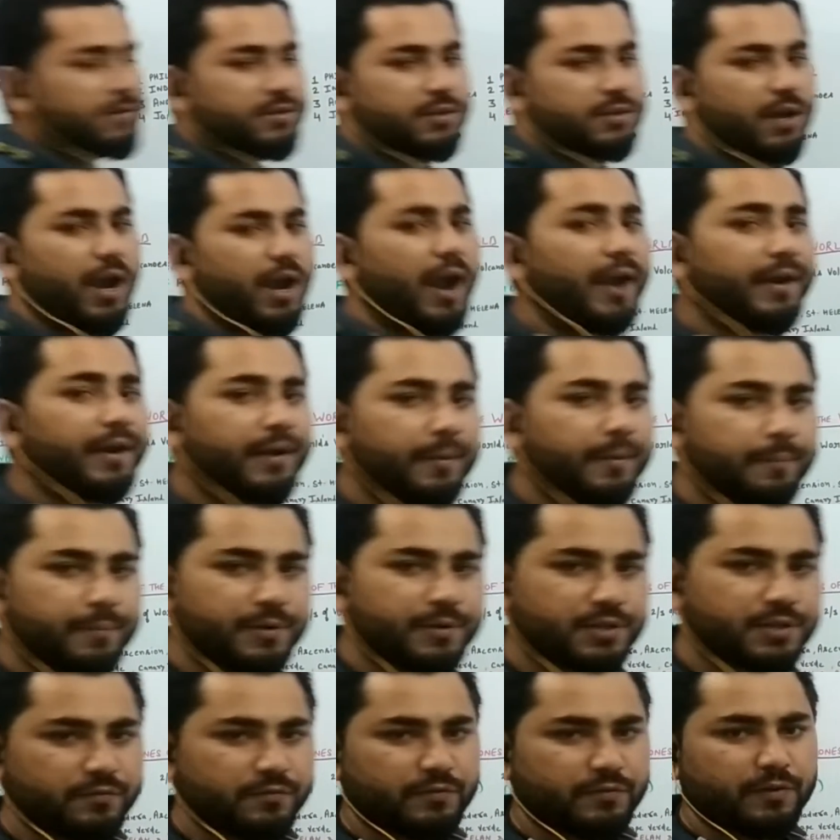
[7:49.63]
much high
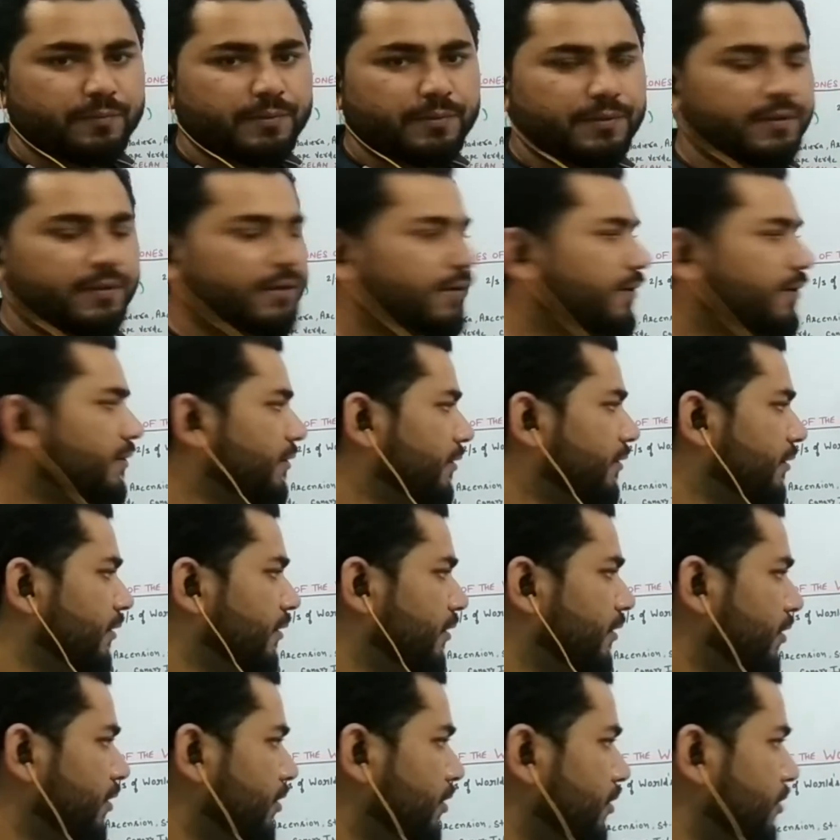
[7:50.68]
temperature will be there.
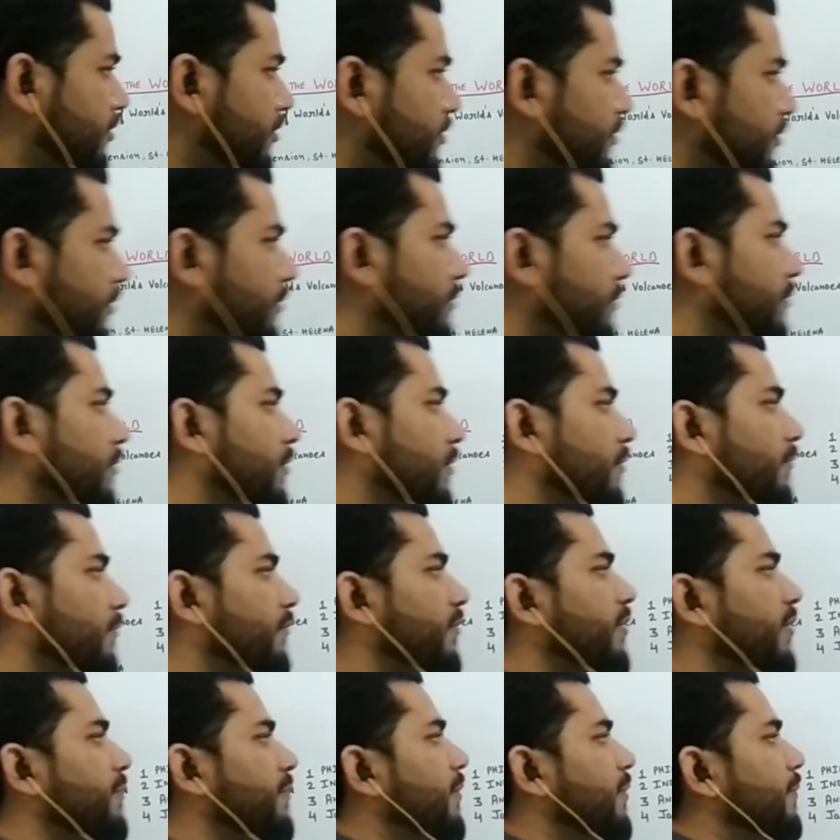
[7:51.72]
So
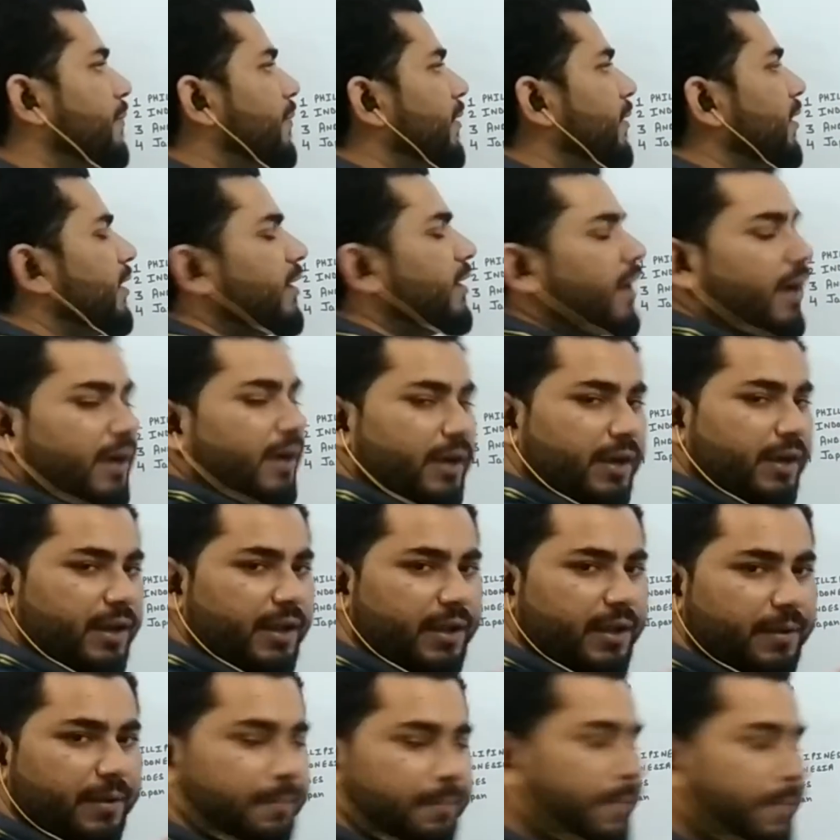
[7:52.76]
we people can
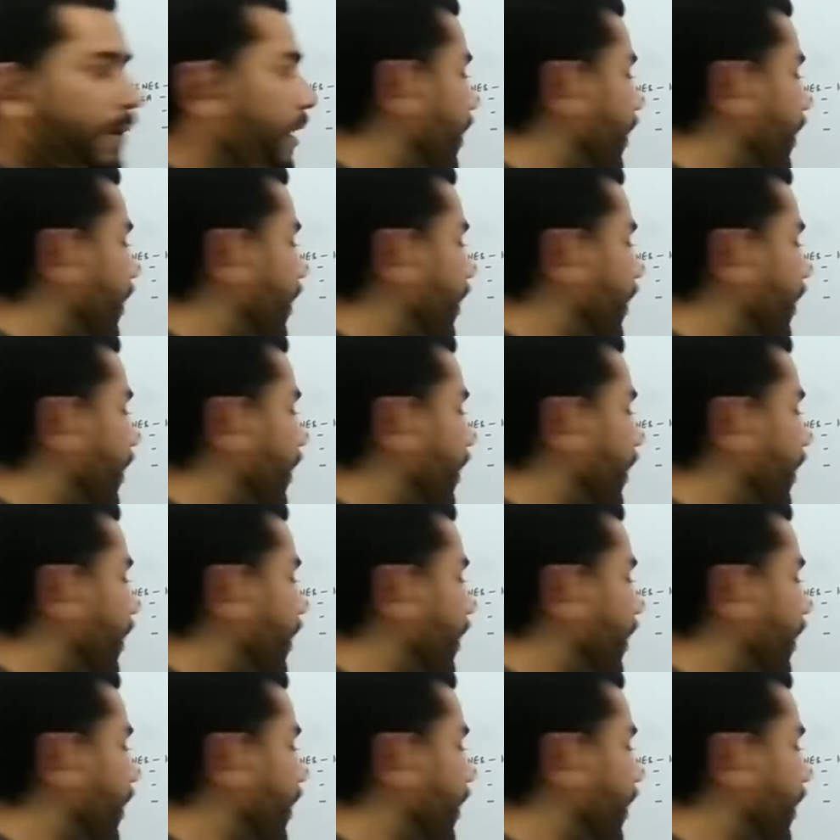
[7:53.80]
take